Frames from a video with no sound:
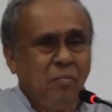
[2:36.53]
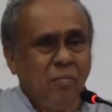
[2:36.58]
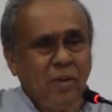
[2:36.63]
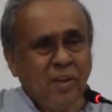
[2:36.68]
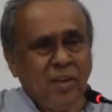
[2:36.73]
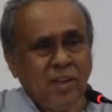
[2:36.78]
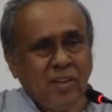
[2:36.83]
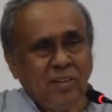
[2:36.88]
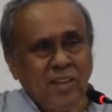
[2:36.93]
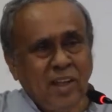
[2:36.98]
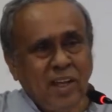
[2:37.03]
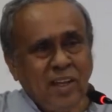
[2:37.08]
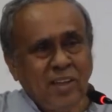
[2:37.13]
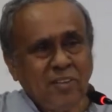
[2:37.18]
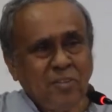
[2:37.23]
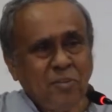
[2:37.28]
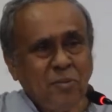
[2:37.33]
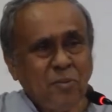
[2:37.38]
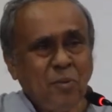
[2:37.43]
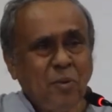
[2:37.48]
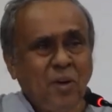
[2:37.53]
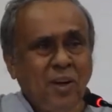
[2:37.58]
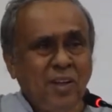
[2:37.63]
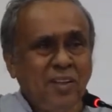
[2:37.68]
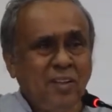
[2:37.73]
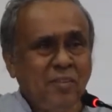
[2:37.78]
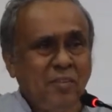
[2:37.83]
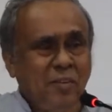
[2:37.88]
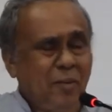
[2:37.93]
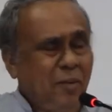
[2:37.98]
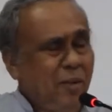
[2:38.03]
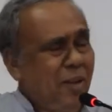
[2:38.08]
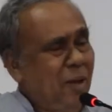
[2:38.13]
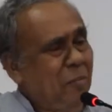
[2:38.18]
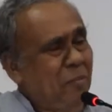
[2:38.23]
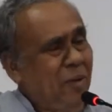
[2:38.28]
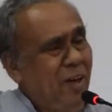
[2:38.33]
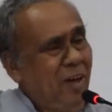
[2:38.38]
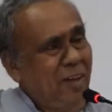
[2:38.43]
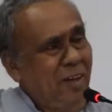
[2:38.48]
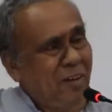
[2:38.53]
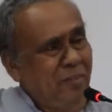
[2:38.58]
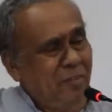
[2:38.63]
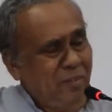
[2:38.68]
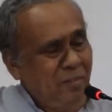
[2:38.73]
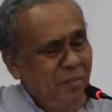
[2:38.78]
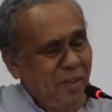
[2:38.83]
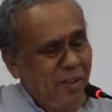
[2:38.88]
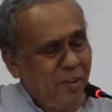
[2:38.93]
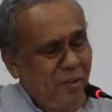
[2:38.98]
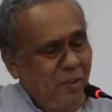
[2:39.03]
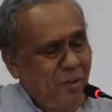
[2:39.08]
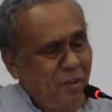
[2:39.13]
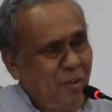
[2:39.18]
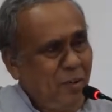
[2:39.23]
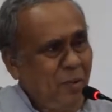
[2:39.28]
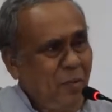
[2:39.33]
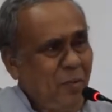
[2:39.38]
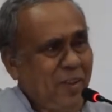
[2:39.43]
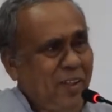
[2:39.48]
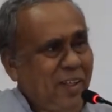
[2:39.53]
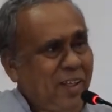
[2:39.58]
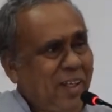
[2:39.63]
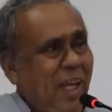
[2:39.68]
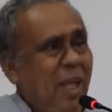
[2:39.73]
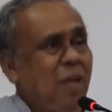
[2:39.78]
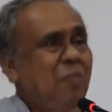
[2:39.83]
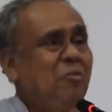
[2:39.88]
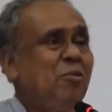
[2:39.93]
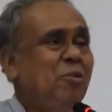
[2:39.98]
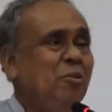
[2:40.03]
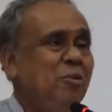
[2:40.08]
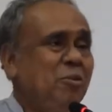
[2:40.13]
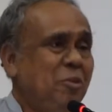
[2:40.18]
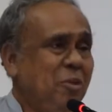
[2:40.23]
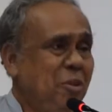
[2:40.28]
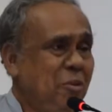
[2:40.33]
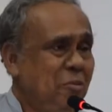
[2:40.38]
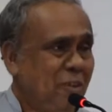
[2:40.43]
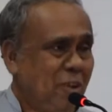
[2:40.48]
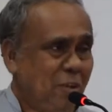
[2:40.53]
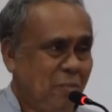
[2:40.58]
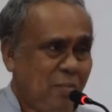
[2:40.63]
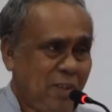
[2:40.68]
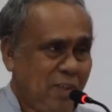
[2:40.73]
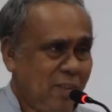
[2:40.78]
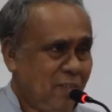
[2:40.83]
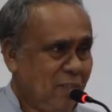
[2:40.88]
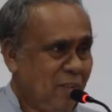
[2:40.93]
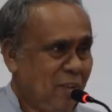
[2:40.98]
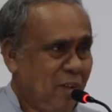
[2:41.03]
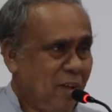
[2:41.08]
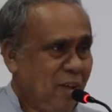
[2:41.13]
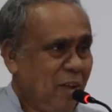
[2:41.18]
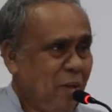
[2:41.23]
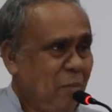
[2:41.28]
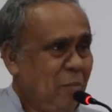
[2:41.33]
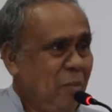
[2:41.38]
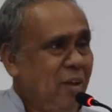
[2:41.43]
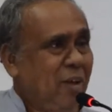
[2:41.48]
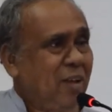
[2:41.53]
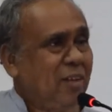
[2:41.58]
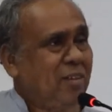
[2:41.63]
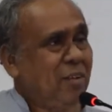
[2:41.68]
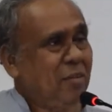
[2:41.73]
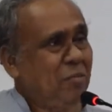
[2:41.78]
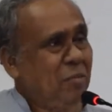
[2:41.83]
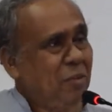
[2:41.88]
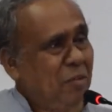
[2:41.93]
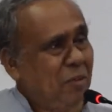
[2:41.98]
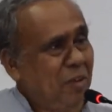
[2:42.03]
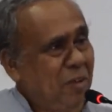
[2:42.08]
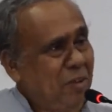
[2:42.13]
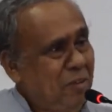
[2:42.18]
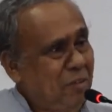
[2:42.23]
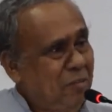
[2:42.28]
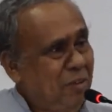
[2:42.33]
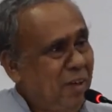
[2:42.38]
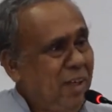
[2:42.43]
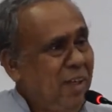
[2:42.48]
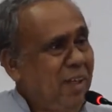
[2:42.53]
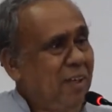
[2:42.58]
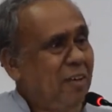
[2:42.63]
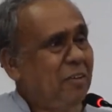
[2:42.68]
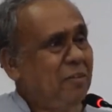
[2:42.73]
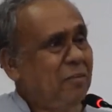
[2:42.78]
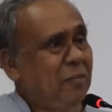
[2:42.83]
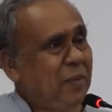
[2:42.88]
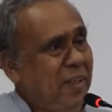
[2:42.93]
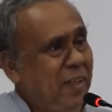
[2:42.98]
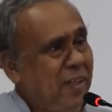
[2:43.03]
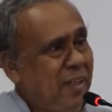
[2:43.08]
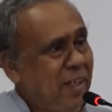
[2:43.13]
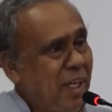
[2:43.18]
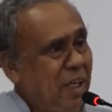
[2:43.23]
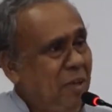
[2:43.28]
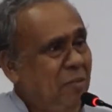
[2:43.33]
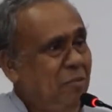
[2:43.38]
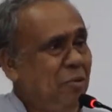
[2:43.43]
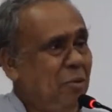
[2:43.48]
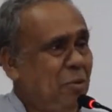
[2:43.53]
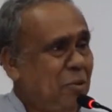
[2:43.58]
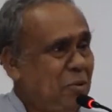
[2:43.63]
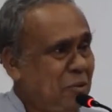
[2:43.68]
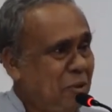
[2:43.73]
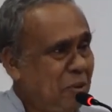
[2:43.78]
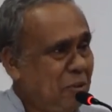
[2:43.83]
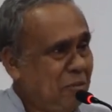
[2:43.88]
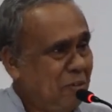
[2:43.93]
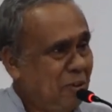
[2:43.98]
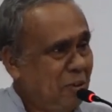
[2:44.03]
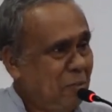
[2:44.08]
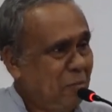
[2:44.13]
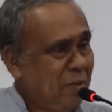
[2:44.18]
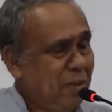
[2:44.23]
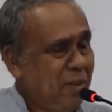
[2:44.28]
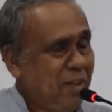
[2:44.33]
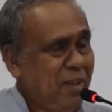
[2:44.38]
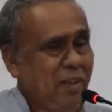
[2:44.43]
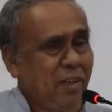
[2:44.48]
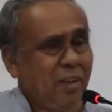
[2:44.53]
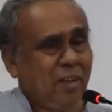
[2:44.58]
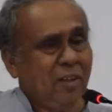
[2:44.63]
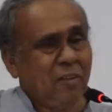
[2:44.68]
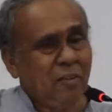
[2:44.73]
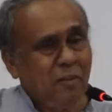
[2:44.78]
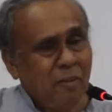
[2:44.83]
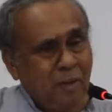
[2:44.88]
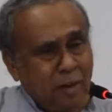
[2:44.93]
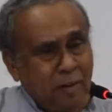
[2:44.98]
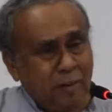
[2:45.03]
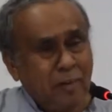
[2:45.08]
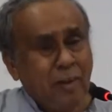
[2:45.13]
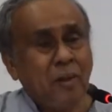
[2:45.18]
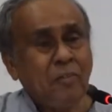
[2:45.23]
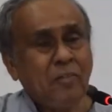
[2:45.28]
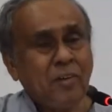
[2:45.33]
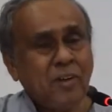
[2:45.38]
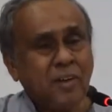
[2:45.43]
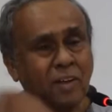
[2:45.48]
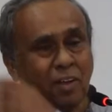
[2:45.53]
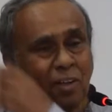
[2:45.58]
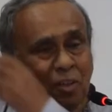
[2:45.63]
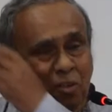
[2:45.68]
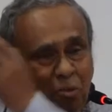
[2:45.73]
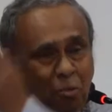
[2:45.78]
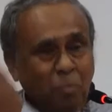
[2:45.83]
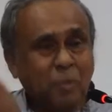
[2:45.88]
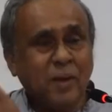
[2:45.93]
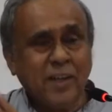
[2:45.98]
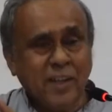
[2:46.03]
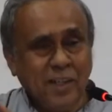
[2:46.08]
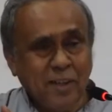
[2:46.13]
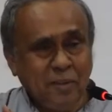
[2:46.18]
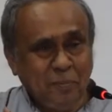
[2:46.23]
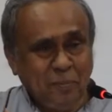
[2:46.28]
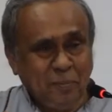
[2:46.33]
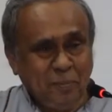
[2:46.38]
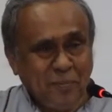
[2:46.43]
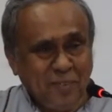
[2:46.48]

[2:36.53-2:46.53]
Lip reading: Because there is no other, we don't know whether time flows uniformly. Because if you want to find out whether time flows uniformly, you will have to have a super time.